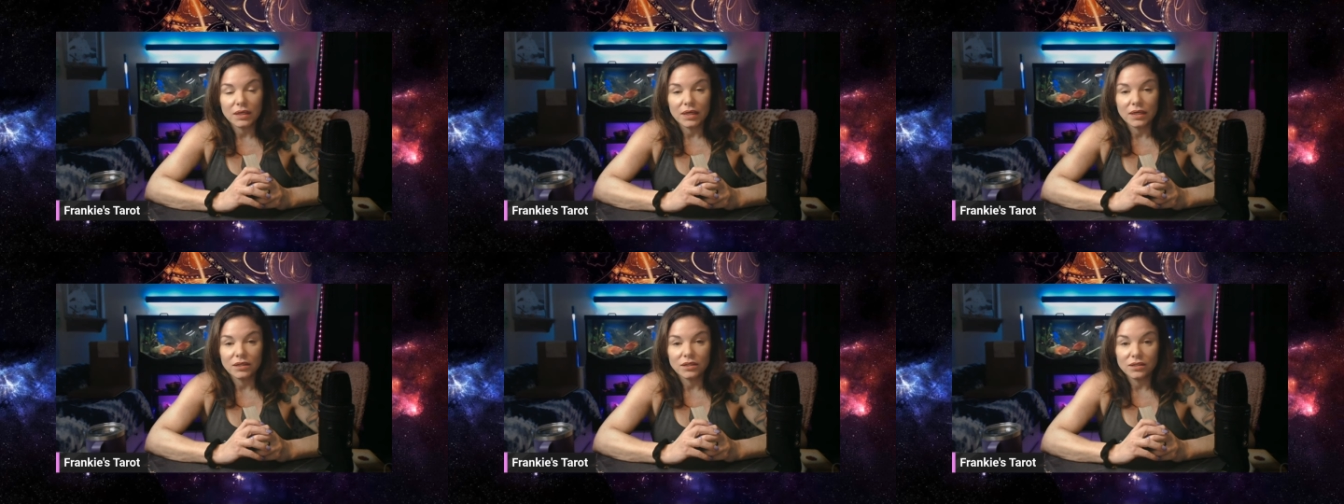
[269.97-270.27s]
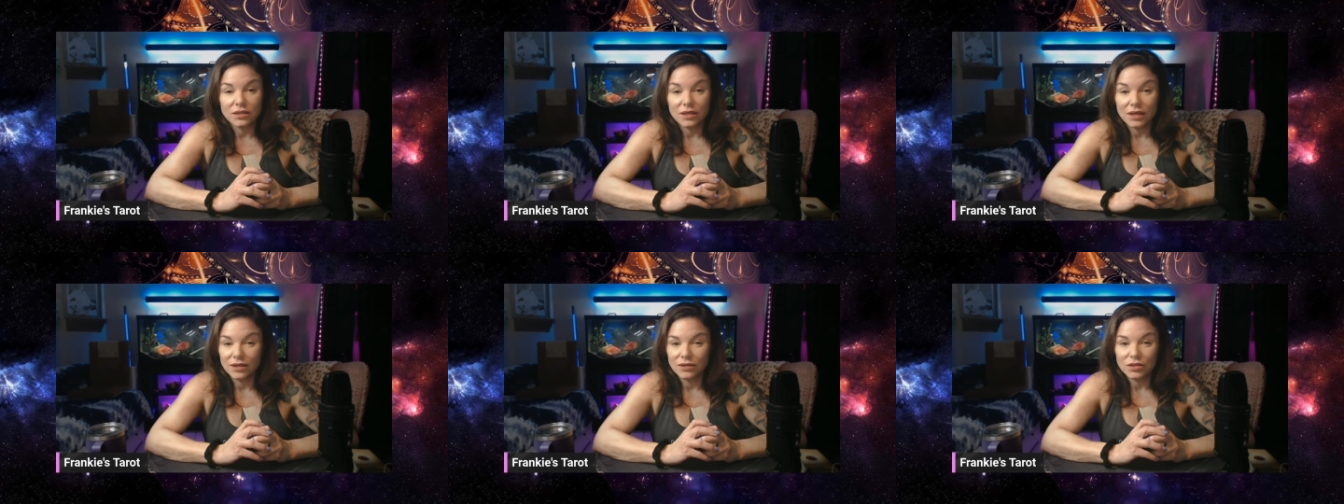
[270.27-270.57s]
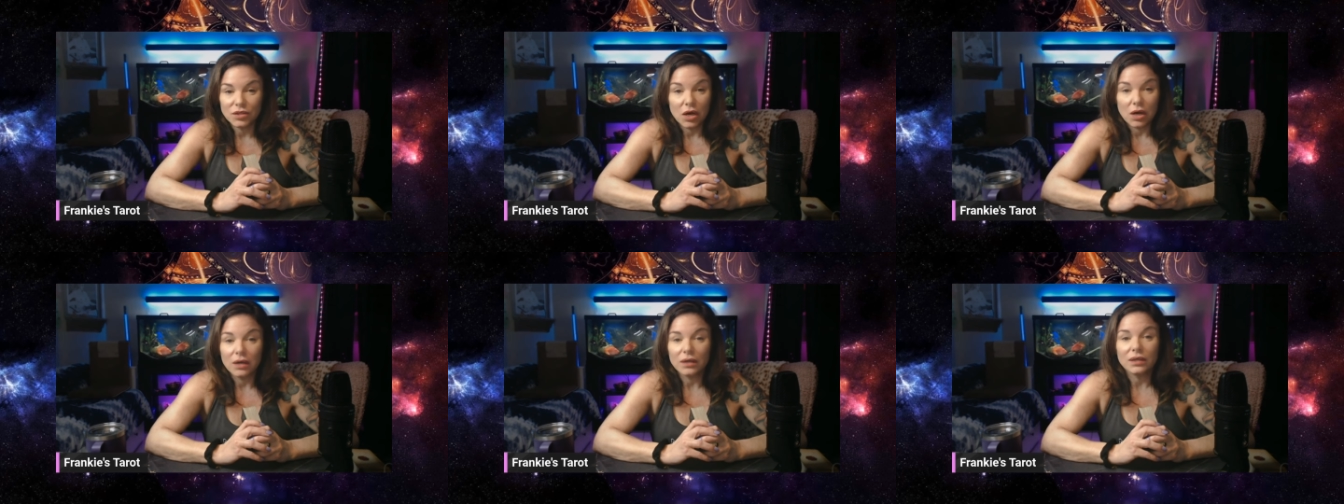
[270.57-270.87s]
and
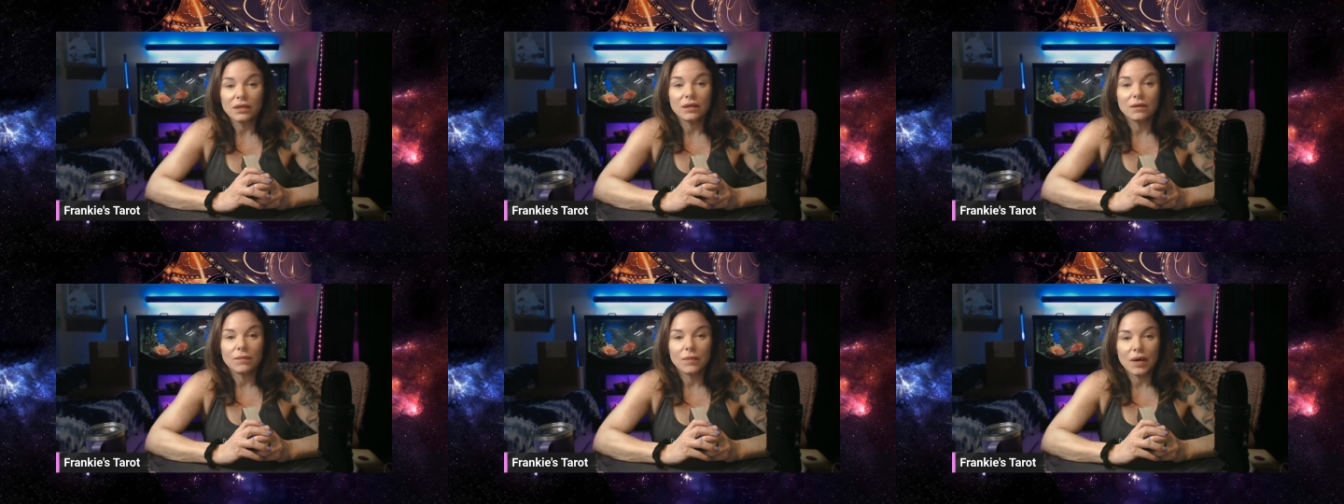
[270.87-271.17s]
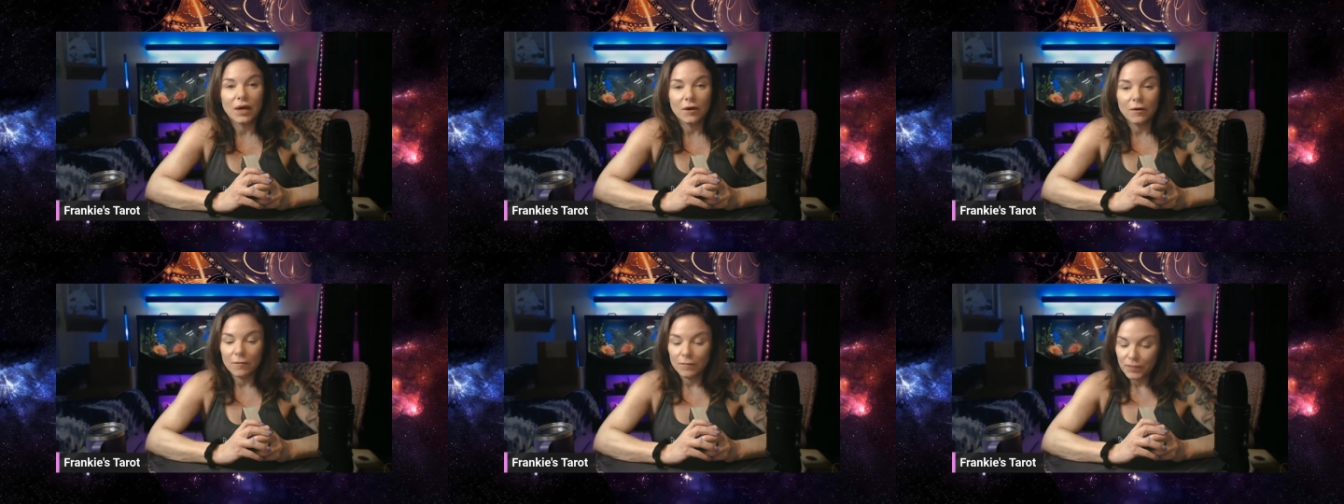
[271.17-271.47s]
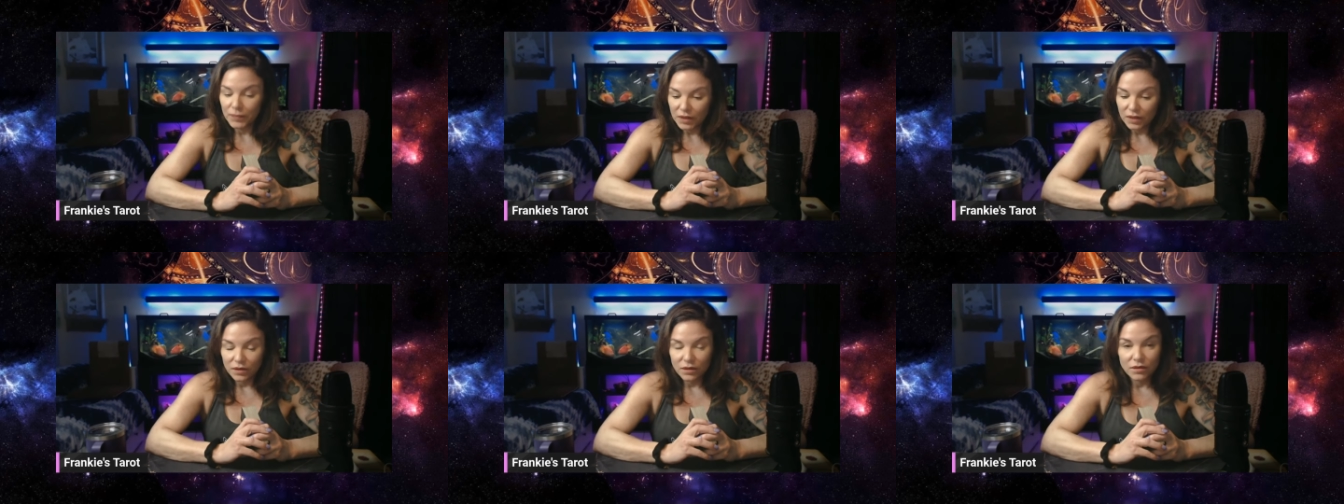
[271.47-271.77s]
talking about
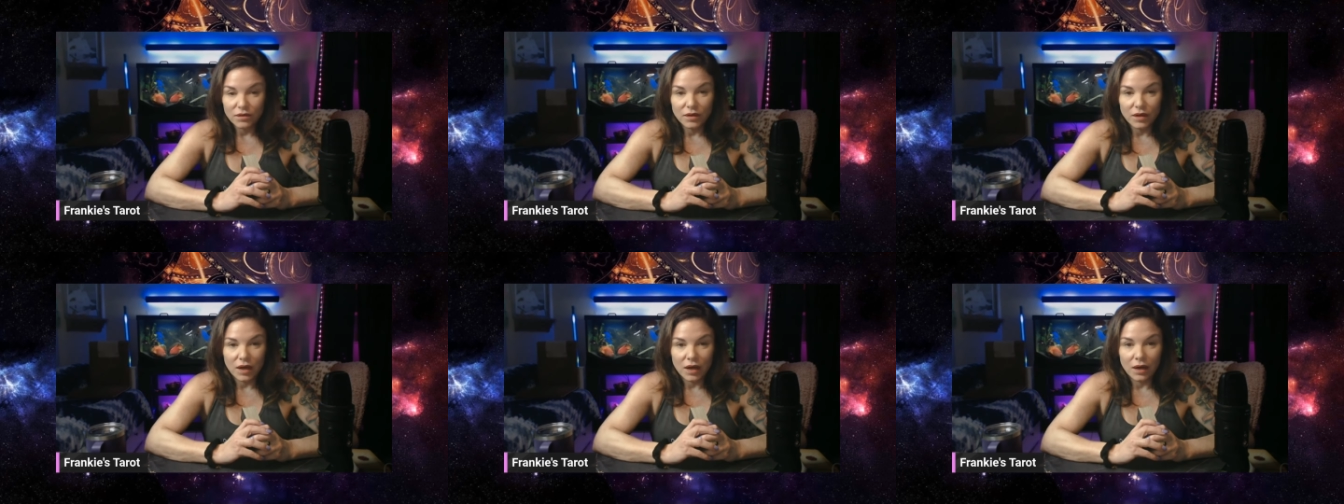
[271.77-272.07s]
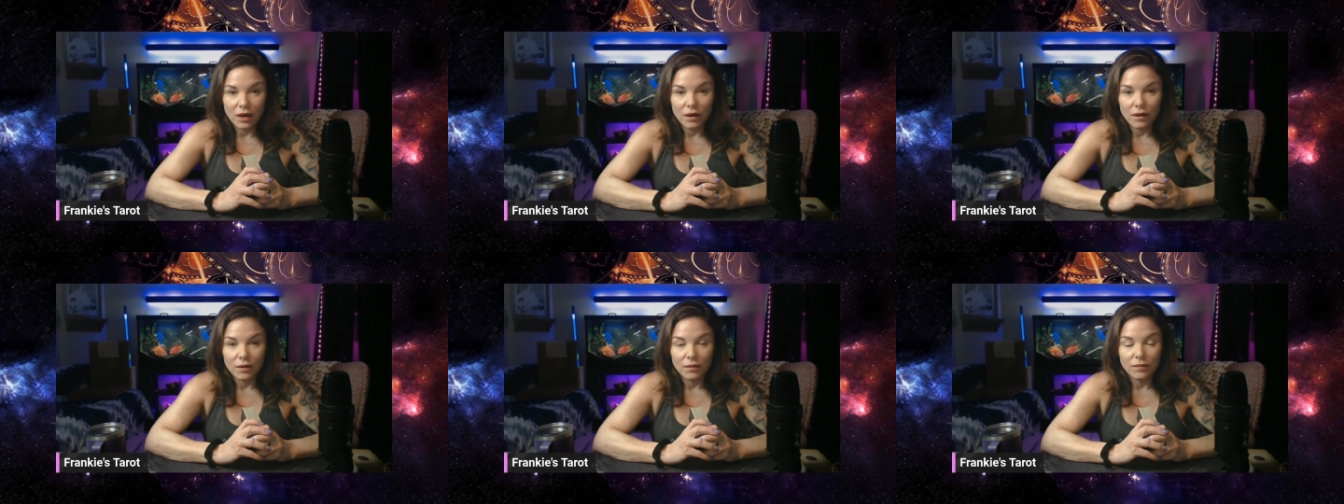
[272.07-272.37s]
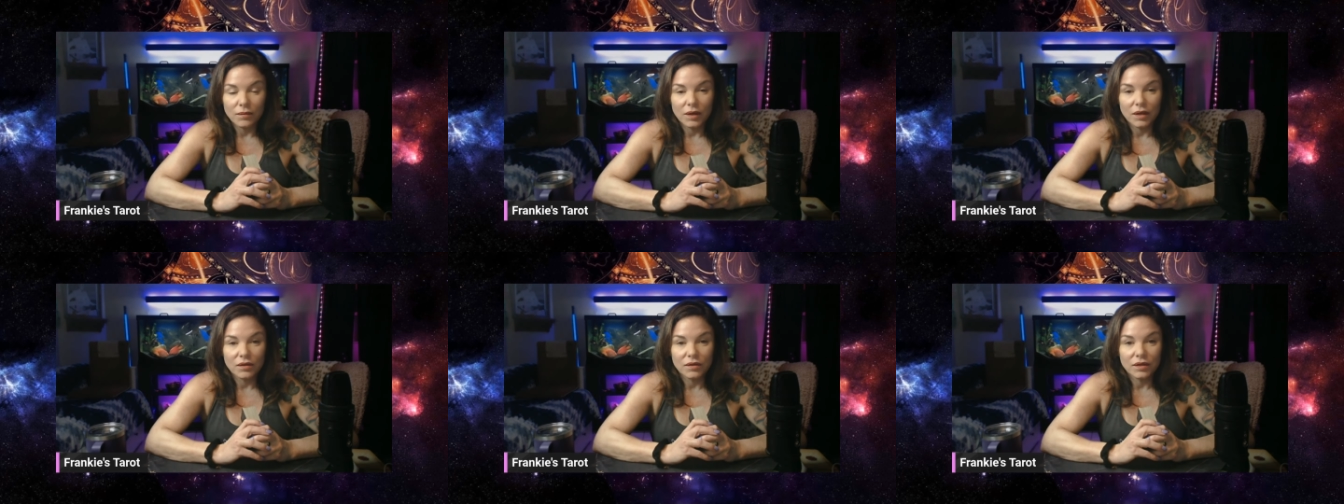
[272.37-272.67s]

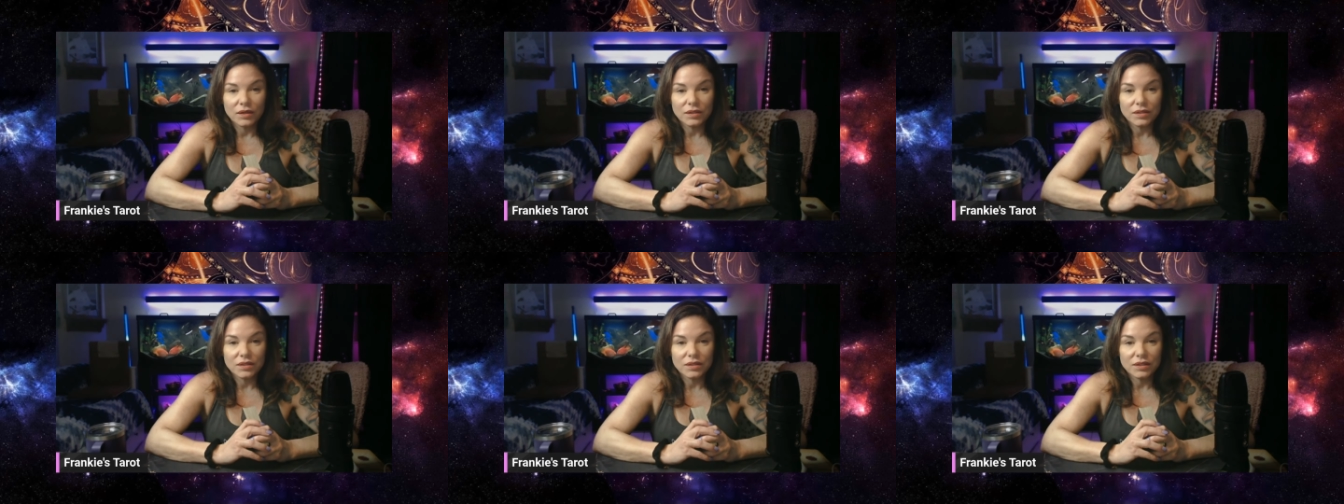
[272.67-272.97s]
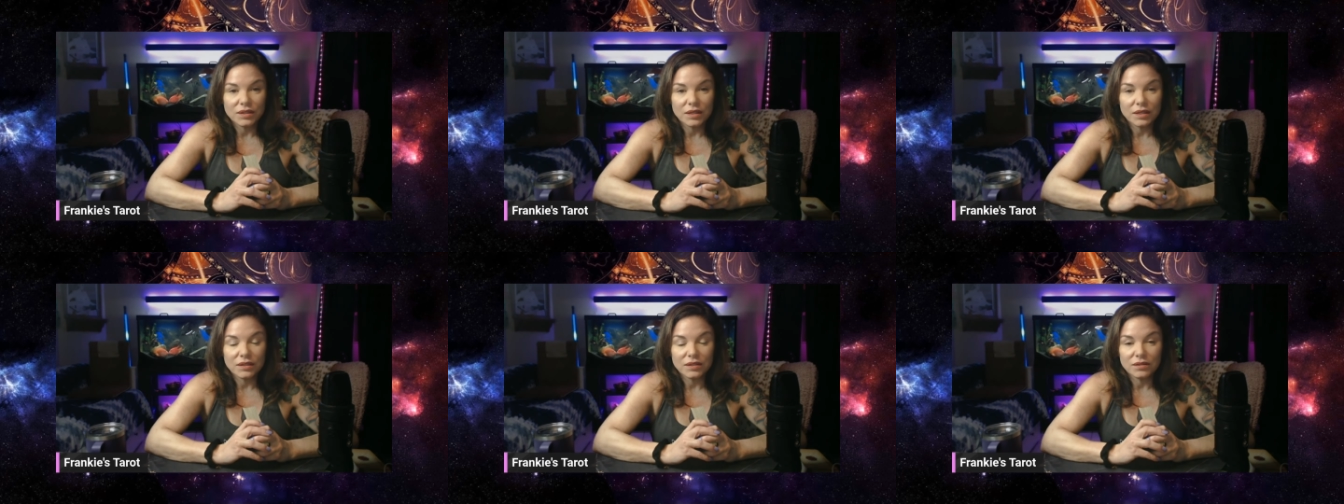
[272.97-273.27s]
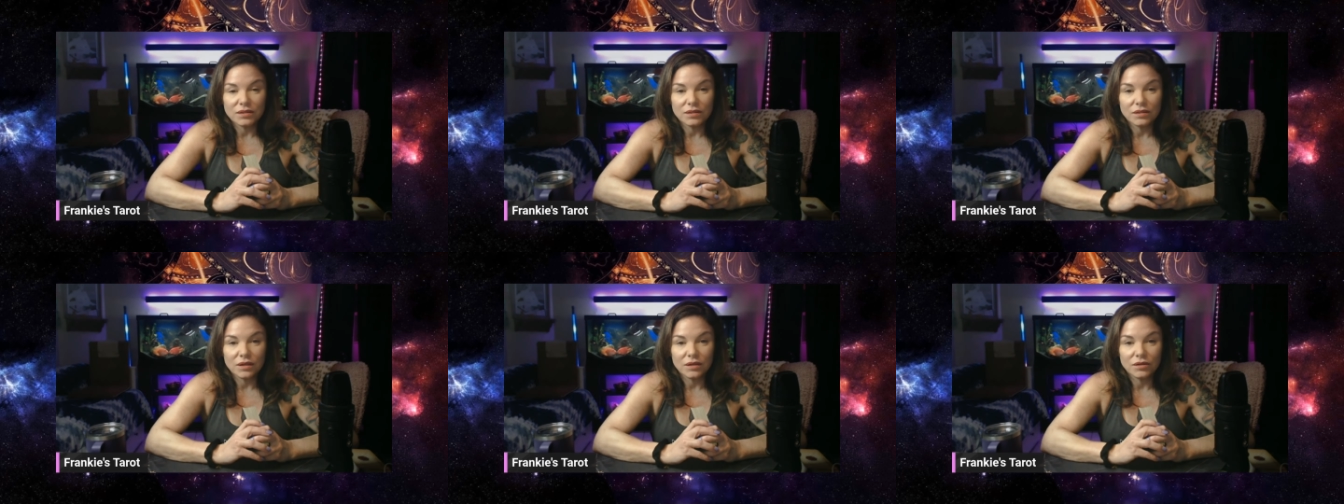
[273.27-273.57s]

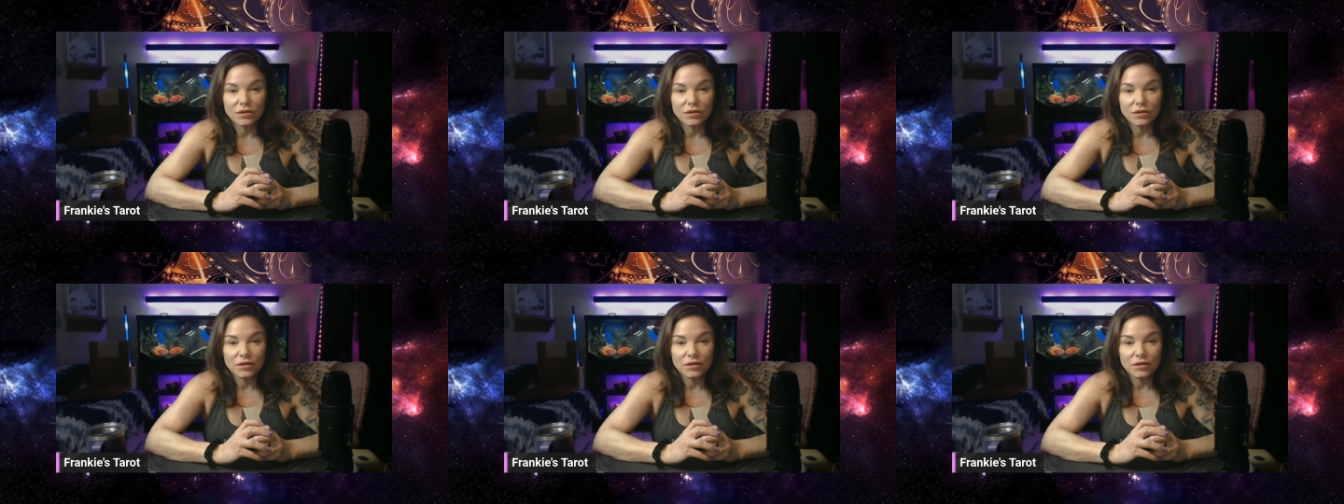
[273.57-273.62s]
this